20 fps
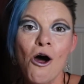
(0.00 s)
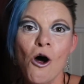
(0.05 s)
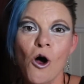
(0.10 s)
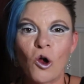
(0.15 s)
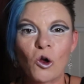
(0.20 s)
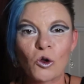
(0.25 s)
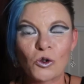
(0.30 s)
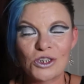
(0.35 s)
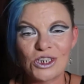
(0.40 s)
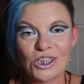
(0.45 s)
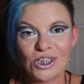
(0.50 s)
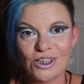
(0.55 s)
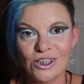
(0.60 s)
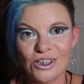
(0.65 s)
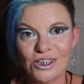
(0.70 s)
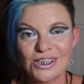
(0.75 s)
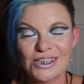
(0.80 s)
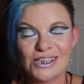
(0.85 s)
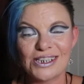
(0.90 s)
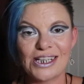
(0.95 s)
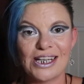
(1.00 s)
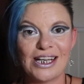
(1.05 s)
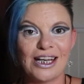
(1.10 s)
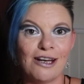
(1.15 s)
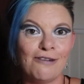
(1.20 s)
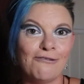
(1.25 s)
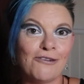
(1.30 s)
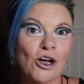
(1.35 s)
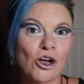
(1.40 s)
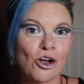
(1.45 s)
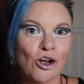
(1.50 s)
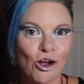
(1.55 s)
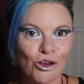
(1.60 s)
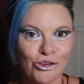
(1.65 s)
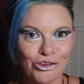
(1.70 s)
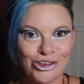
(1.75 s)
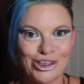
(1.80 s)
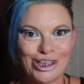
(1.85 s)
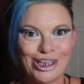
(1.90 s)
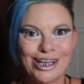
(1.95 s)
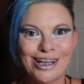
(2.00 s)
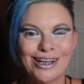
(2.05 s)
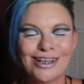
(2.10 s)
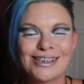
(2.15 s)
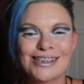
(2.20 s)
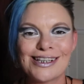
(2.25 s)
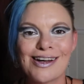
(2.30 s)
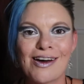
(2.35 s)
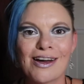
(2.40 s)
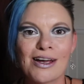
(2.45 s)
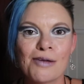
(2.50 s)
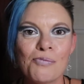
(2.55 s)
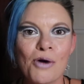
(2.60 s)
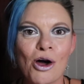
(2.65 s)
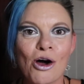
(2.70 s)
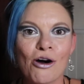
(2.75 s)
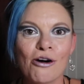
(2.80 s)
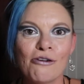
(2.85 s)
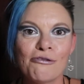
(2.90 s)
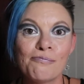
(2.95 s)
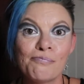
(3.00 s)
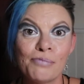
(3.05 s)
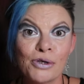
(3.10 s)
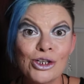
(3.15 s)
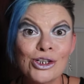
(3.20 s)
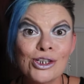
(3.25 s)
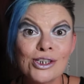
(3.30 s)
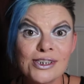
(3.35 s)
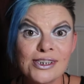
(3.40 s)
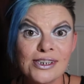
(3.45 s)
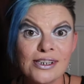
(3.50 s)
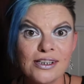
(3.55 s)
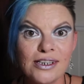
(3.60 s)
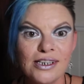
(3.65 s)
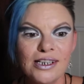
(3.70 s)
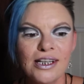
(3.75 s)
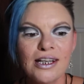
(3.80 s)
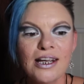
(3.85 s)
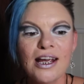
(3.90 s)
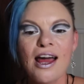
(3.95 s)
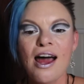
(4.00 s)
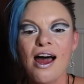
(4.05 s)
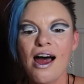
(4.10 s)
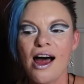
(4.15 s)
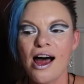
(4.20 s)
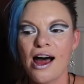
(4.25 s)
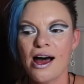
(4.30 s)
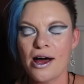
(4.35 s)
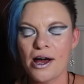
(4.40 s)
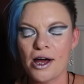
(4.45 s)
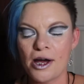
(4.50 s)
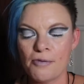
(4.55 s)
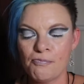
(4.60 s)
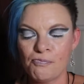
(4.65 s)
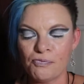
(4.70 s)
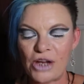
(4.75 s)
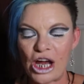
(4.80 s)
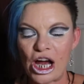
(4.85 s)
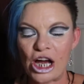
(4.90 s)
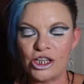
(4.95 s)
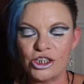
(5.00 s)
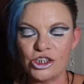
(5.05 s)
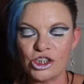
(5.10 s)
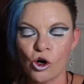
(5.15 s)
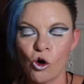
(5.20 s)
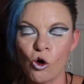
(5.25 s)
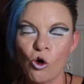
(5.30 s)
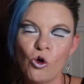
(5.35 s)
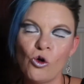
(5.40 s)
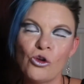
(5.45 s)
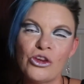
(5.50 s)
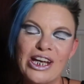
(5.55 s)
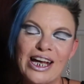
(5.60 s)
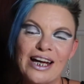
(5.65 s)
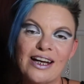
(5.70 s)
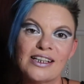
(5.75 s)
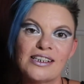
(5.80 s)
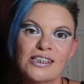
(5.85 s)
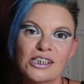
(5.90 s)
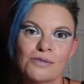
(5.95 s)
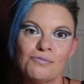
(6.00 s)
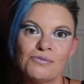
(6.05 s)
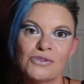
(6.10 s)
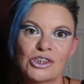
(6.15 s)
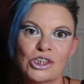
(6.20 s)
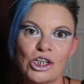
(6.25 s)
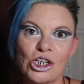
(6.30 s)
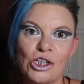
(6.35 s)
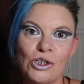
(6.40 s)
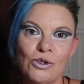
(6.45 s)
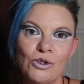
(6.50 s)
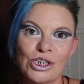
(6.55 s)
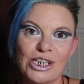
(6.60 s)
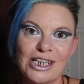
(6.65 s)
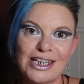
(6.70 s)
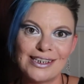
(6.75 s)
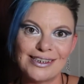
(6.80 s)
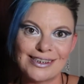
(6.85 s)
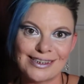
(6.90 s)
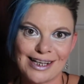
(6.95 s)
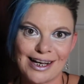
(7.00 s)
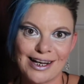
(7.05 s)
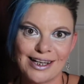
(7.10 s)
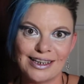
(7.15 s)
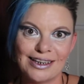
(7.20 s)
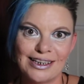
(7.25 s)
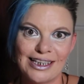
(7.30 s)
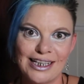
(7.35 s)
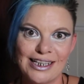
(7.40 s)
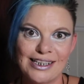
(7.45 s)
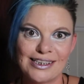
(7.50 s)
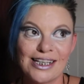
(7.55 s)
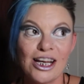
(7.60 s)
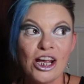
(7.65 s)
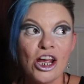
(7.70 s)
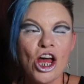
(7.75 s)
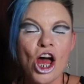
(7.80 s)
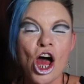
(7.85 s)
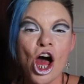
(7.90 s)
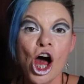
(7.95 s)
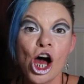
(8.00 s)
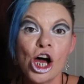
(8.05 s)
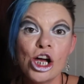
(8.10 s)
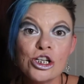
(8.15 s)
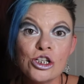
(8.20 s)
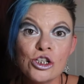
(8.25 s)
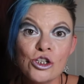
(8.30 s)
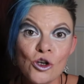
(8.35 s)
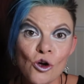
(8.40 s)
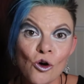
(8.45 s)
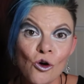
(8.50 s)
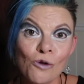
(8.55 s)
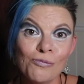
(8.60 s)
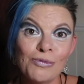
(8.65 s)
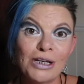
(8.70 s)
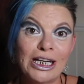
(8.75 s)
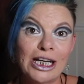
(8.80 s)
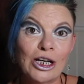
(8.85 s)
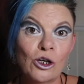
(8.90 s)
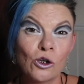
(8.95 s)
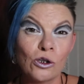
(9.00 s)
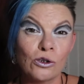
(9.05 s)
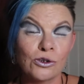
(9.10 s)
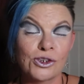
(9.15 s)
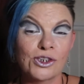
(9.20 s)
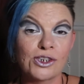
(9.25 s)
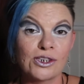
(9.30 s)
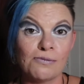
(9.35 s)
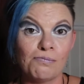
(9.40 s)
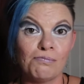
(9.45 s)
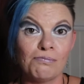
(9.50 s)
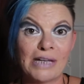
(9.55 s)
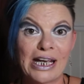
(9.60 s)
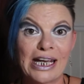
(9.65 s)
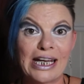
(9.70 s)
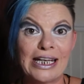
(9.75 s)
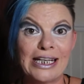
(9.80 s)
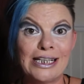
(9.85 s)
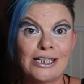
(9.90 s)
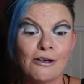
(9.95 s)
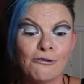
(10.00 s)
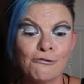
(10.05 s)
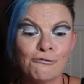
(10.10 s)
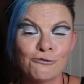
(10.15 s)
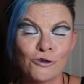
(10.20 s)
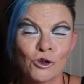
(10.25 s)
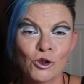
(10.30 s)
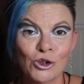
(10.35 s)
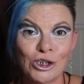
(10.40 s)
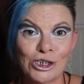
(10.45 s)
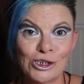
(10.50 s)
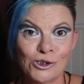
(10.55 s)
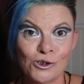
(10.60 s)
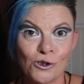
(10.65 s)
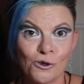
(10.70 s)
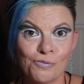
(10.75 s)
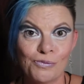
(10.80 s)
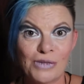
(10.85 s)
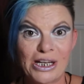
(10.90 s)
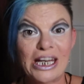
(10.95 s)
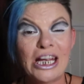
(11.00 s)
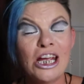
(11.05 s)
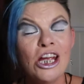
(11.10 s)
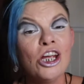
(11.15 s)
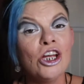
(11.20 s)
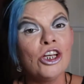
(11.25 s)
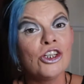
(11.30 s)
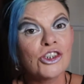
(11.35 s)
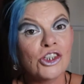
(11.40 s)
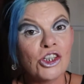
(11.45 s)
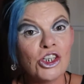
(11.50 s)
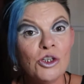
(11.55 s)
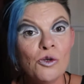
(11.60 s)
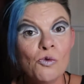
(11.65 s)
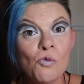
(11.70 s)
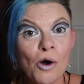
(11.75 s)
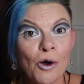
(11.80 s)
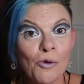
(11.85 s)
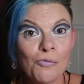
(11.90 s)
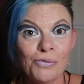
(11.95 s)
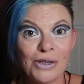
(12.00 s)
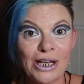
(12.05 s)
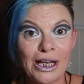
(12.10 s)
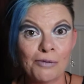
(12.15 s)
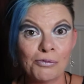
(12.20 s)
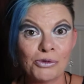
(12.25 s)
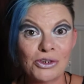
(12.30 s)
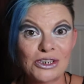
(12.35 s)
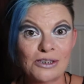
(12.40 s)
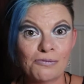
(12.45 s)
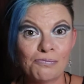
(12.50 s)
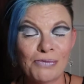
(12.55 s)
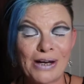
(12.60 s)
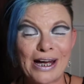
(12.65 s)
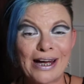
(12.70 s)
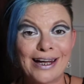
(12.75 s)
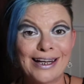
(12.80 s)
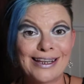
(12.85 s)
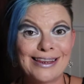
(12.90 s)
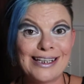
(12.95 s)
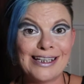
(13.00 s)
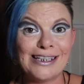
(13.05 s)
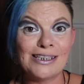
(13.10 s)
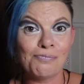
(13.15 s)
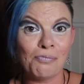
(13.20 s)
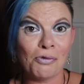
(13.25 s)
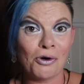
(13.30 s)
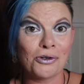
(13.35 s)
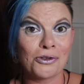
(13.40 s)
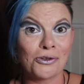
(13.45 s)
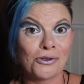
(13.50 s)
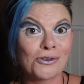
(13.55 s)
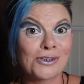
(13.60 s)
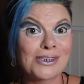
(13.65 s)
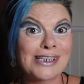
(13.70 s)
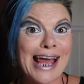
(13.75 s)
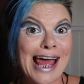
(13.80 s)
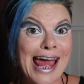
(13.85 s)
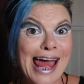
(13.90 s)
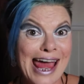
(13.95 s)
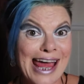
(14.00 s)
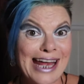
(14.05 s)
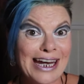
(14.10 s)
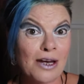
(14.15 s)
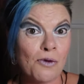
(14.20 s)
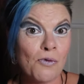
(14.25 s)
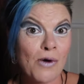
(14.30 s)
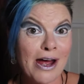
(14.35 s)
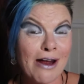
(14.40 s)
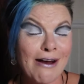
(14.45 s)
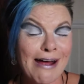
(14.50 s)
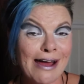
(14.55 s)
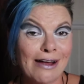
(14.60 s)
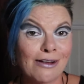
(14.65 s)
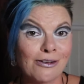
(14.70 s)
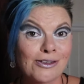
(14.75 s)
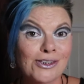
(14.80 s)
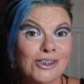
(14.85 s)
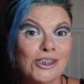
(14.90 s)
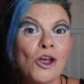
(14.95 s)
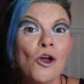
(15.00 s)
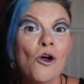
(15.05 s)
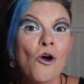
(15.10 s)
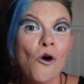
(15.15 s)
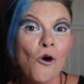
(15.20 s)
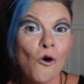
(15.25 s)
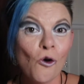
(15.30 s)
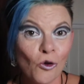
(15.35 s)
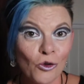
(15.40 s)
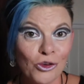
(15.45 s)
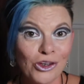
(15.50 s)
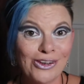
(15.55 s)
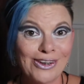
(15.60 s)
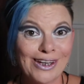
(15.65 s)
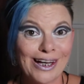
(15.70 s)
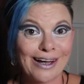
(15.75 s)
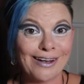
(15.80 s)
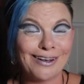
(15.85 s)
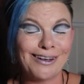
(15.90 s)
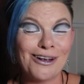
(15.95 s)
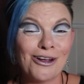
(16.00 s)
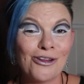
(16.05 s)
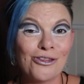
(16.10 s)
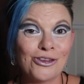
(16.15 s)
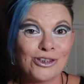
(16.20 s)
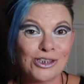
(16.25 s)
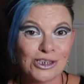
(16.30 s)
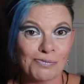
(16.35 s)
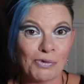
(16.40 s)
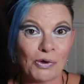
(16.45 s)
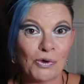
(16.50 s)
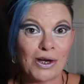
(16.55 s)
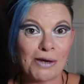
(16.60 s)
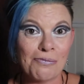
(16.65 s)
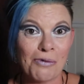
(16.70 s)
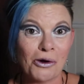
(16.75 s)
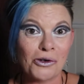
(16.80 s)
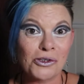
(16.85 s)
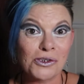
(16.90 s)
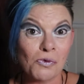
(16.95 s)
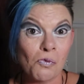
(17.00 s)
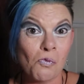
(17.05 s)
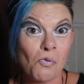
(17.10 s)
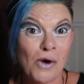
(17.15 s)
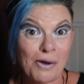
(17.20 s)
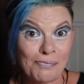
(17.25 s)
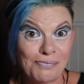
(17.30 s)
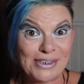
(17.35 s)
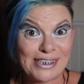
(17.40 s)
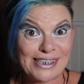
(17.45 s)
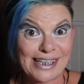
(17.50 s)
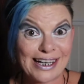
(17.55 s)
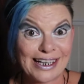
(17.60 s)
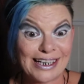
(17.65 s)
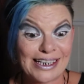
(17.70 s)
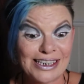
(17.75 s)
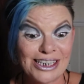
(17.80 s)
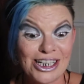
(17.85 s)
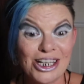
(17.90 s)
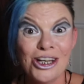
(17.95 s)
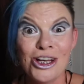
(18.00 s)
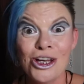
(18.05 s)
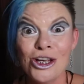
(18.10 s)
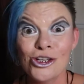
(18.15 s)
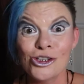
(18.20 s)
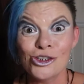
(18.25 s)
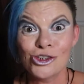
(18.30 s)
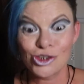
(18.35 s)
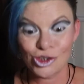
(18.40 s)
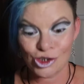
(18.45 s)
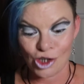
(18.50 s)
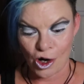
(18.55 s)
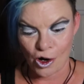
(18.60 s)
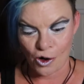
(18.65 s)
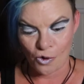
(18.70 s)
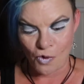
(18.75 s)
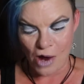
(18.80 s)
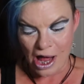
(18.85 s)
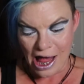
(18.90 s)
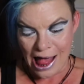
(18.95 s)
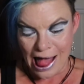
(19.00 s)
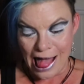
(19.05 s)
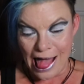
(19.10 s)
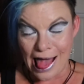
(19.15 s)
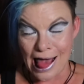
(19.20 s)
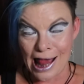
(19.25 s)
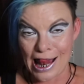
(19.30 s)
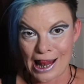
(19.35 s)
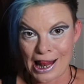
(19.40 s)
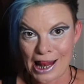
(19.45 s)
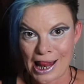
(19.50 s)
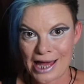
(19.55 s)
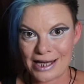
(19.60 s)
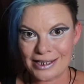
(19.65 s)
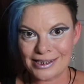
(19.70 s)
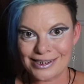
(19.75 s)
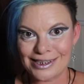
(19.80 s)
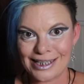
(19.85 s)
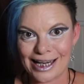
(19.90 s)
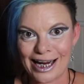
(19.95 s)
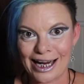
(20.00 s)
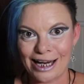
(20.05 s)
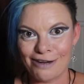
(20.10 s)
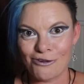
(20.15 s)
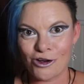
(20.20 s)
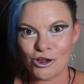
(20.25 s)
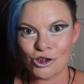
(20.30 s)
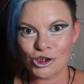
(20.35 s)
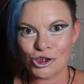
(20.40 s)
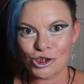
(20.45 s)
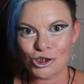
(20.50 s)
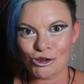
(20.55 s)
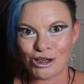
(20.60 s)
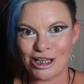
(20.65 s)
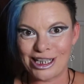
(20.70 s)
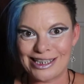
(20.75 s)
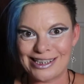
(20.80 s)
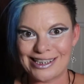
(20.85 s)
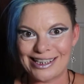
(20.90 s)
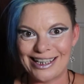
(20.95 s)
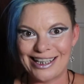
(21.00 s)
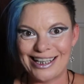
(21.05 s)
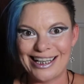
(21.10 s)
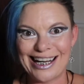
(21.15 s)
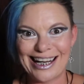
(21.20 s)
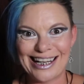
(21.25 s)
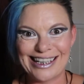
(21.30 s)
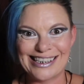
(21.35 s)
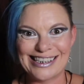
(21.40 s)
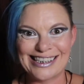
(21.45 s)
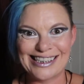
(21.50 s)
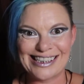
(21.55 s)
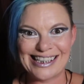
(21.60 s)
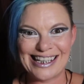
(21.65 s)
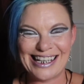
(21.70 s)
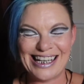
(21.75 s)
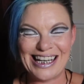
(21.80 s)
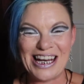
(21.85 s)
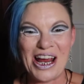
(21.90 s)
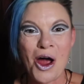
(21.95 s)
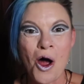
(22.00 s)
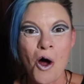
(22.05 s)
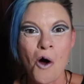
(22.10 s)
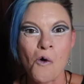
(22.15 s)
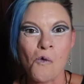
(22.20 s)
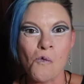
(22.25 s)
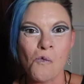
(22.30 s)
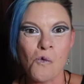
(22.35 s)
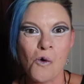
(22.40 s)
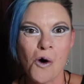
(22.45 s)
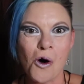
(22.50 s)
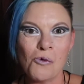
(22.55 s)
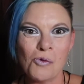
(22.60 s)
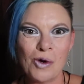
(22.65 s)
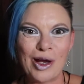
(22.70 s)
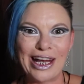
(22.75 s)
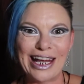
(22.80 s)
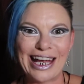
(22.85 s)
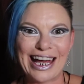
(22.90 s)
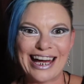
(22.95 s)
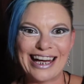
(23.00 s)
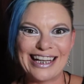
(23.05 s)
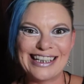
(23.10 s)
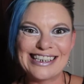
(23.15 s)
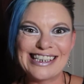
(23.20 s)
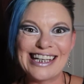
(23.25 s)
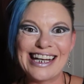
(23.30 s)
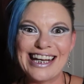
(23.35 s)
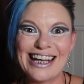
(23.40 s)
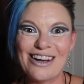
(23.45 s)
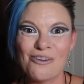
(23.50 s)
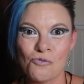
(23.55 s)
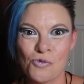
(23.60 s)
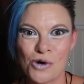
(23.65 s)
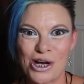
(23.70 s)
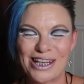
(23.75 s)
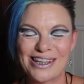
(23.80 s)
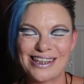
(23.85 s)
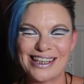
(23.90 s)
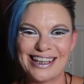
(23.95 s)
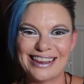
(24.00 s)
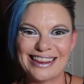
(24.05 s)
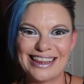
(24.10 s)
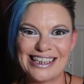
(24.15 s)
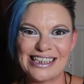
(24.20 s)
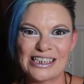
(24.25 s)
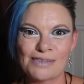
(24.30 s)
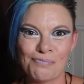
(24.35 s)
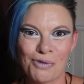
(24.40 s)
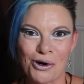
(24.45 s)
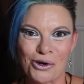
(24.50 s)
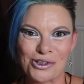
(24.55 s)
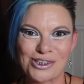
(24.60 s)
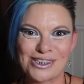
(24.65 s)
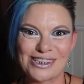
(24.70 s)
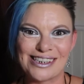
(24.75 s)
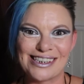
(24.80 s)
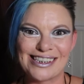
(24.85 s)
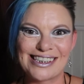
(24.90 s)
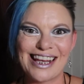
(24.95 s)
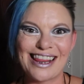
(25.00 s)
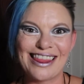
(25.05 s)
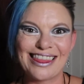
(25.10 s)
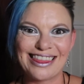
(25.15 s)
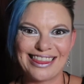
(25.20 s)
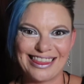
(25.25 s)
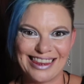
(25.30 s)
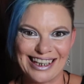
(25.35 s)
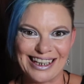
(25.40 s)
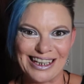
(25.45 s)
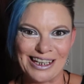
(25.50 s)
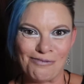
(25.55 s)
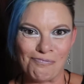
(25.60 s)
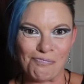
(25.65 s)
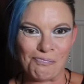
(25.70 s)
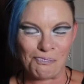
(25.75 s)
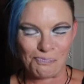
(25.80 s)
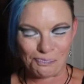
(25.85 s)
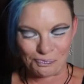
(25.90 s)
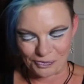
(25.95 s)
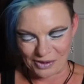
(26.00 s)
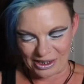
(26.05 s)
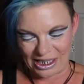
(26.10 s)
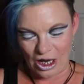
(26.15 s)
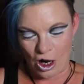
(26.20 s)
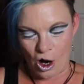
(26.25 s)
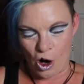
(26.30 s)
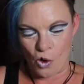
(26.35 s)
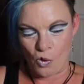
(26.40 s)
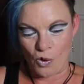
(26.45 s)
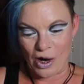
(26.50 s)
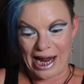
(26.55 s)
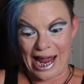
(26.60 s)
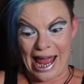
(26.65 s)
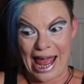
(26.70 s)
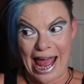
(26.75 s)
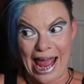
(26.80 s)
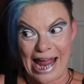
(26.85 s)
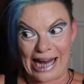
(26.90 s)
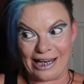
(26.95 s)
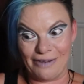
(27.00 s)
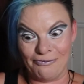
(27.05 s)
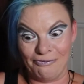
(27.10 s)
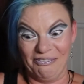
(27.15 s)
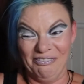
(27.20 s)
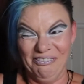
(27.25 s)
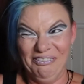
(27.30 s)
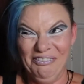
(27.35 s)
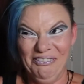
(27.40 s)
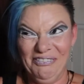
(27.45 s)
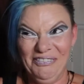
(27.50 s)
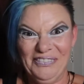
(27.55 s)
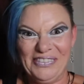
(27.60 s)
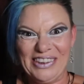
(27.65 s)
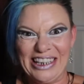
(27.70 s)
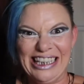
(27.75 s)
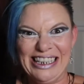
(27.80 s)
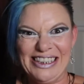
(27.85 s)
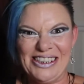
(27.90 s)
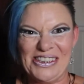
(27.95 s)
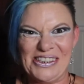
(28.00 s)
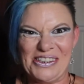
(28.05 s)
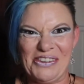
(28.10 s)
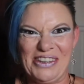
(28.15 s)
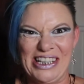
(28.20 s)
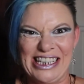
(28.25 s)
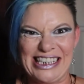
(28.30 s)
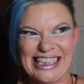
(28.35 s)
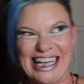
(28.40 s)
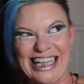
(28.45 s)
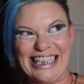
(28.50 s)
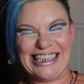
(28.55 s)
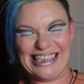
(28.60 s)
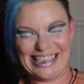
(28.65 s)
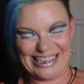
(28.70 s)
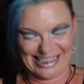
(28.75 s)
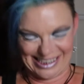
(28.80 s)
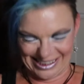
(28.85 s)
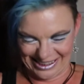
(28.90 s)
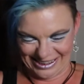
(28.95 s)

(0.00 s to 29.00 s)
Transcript: alternative gothic type of person, and all the items that are usually inside these are normally custom made for this company, so you won't be able to buy these products anywhere else other than the Spooky Box website. So let's dive straight in and see what we get with this box's theme. Okay, so excited.